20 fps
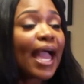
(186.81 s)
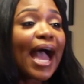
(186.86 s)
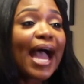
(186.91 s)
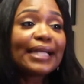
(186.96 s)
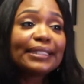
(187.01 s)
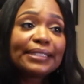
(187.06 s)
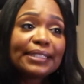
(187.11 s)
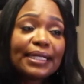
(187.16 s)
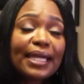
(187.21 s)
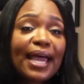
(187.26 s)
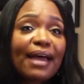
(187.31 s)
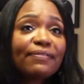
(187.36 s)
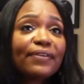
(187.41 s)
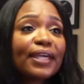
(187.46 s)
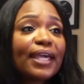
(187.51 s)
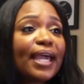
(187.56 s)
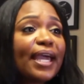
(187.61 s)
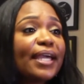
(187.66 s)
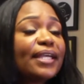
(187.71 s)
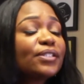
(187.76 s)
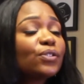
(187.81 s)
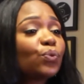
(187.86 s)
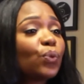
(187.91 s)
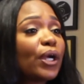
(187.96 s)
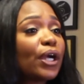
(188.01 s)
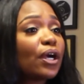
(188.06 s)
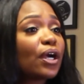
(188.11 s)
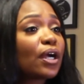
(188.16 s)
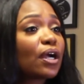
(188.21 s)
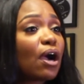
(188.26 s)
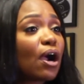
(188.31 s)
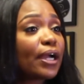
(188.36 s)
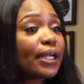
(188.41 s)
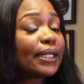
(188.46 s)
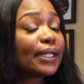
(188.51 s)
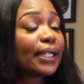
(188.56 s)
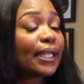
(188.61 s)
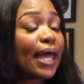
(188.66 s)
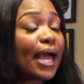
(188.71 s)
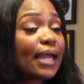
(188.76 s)
I did have a case where a
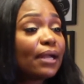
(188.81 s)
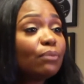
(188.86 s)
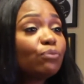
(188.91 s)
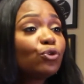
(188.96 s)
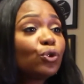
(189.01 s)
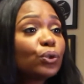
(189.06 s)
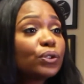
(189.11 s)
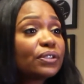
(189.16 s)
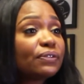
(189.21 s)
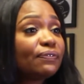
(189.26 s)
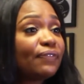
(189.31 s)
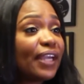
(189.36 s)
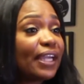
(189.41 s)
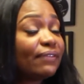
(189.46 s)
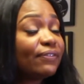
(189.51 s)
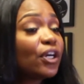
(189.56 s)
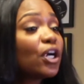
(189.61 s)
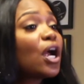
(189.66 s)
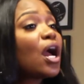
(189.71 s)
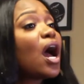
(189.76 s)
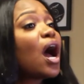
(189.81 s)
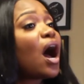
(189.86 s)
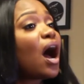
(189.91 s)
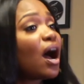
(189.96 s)
guardian ad litem ruled in favor